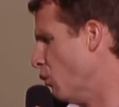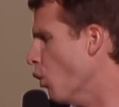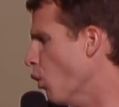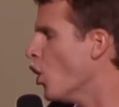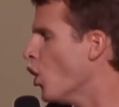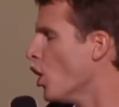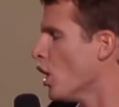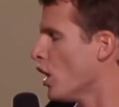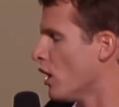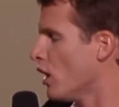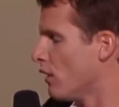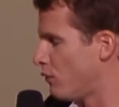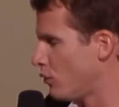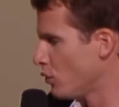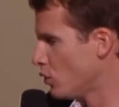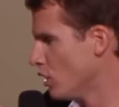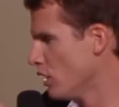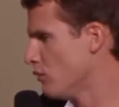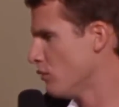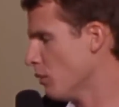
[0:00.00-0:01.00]
Well, if
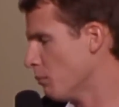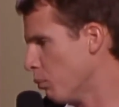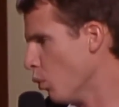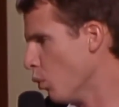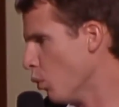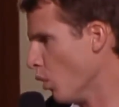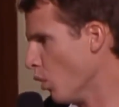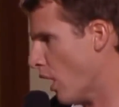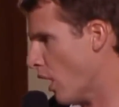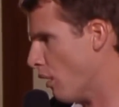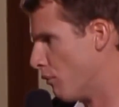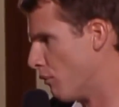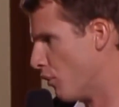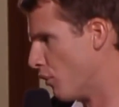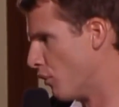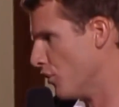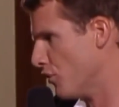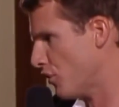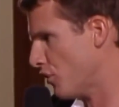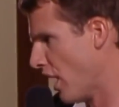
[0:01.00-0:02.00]
you leave the pool out
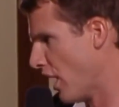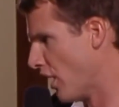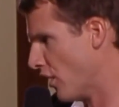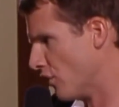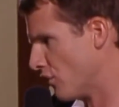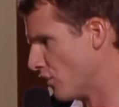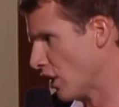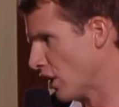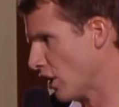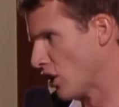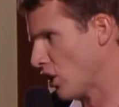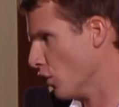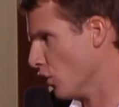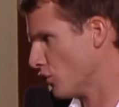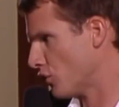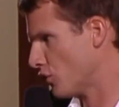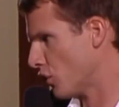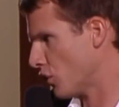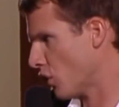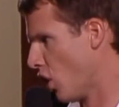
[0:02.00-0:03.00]
for a day or so, it
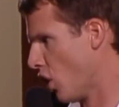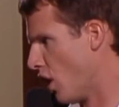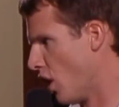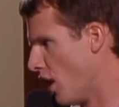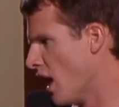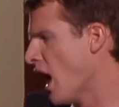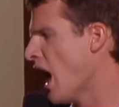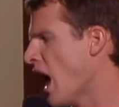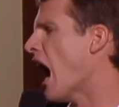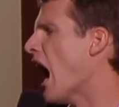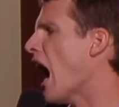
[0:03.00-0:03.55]
kills your lawn.